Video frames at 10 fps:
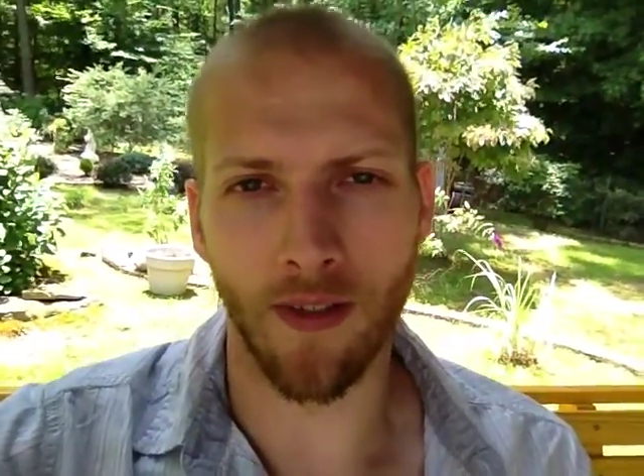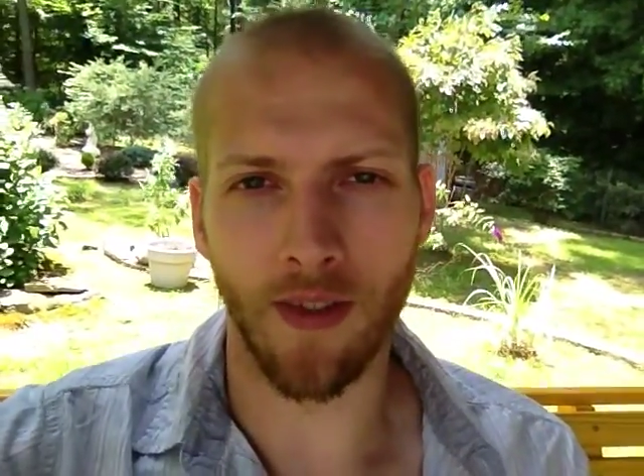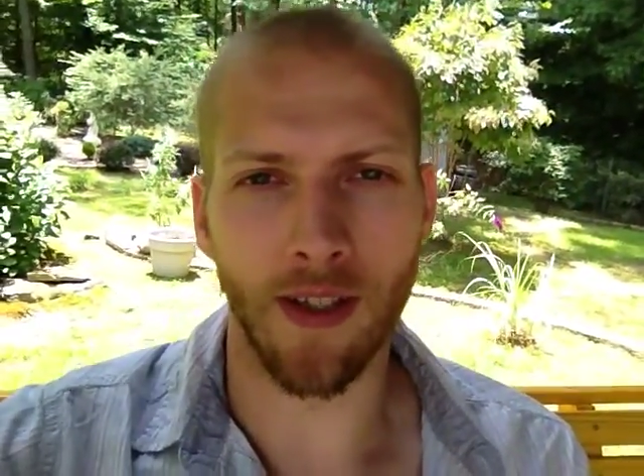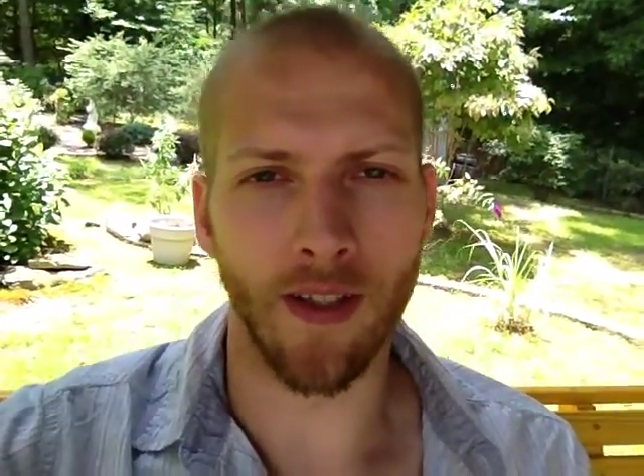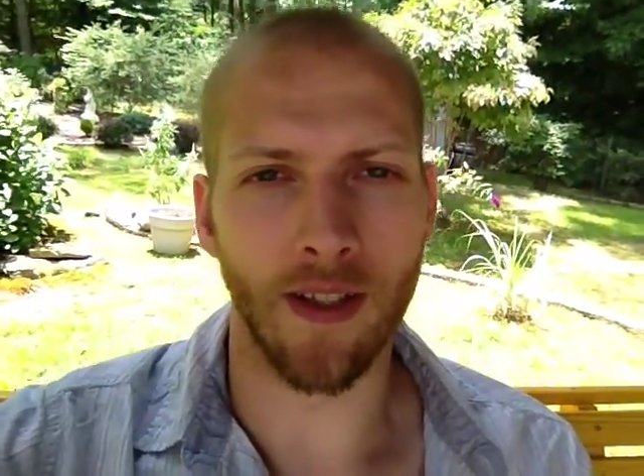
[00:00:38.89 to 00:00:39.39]

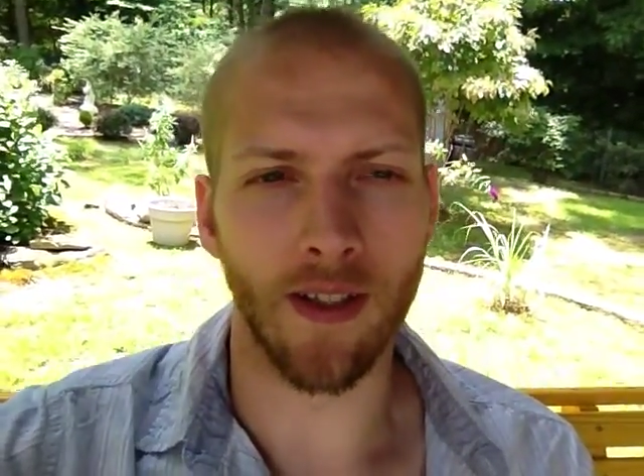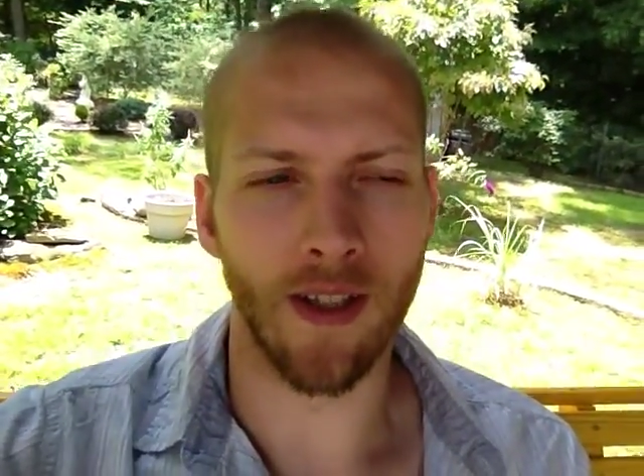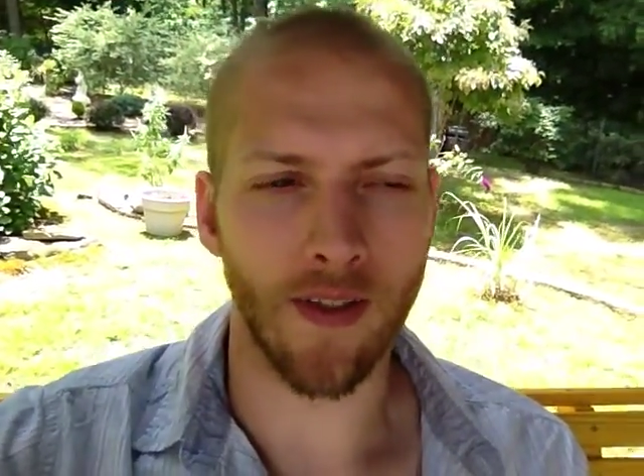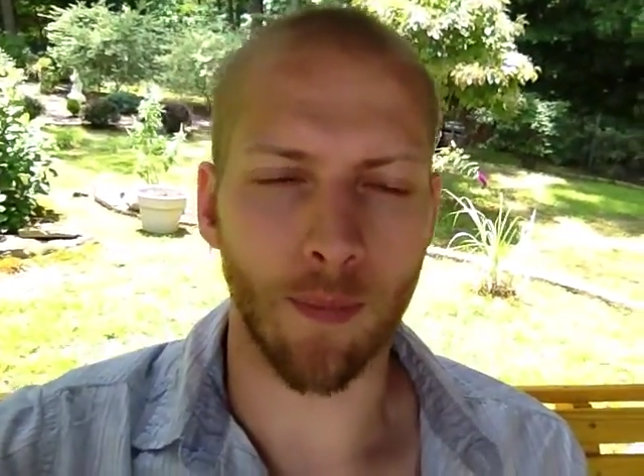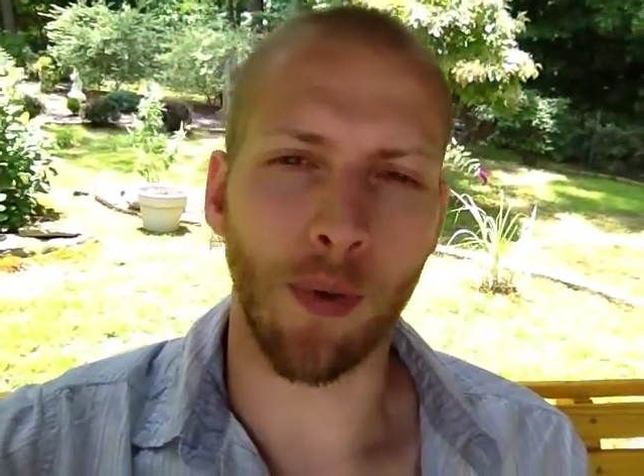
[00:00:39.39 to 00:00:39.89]
Then
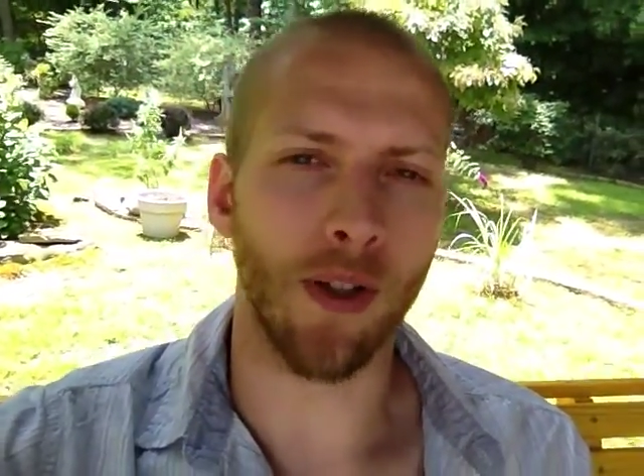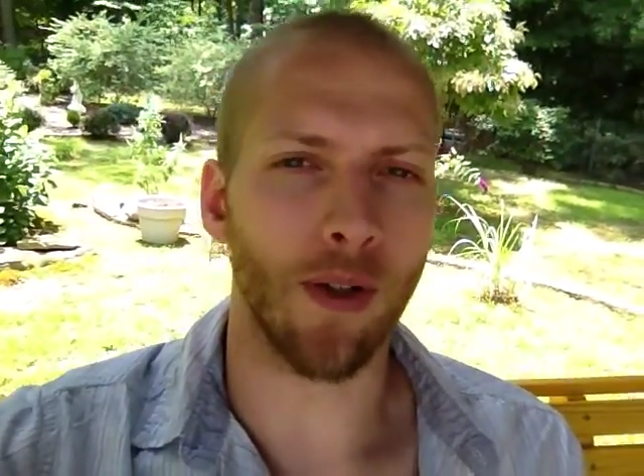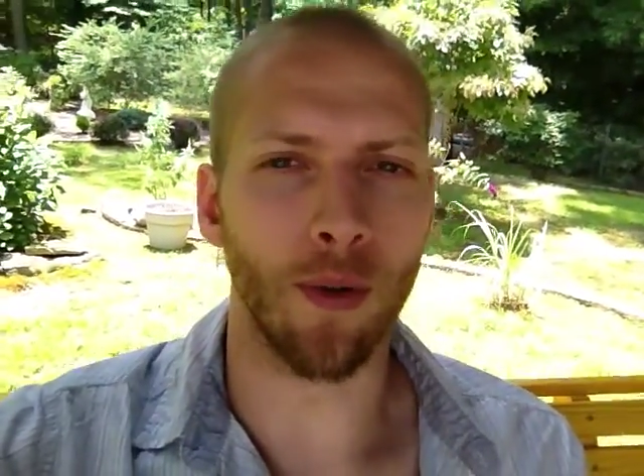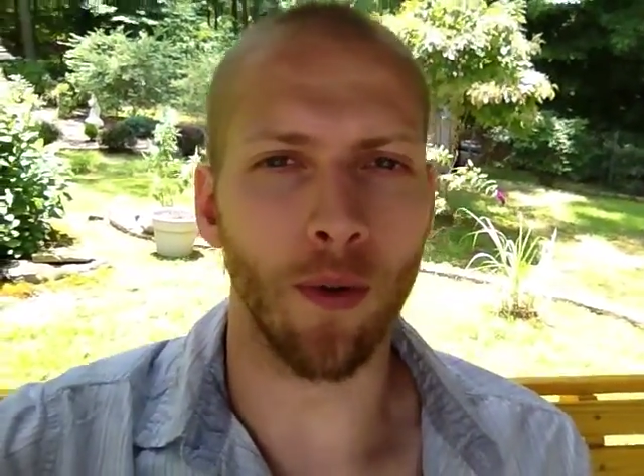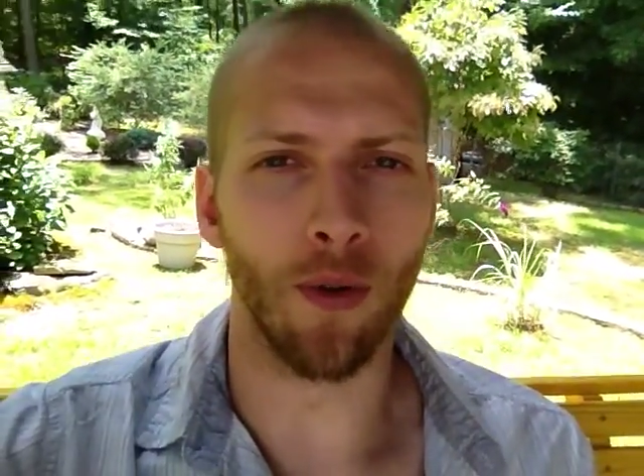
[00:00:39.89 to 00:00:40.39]
that's pretty
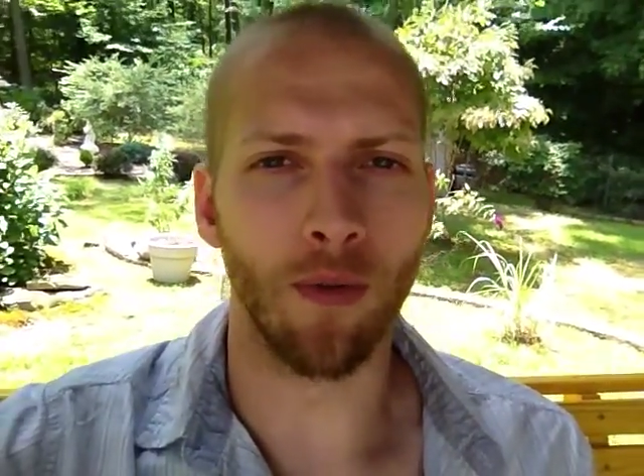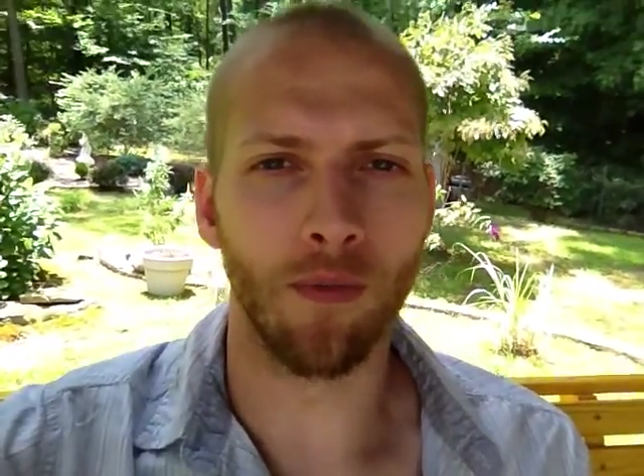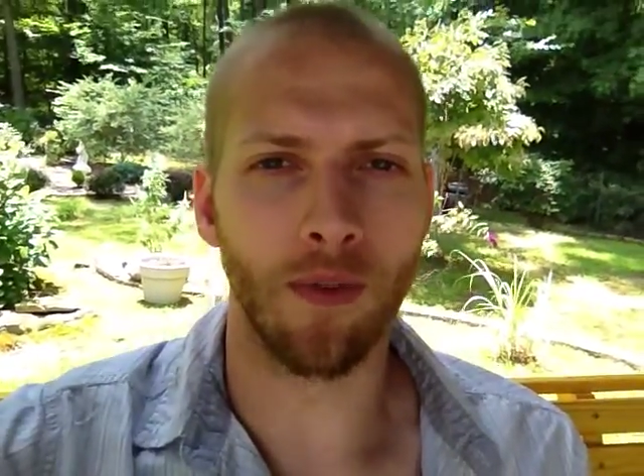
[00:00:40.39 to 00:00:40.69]
cool.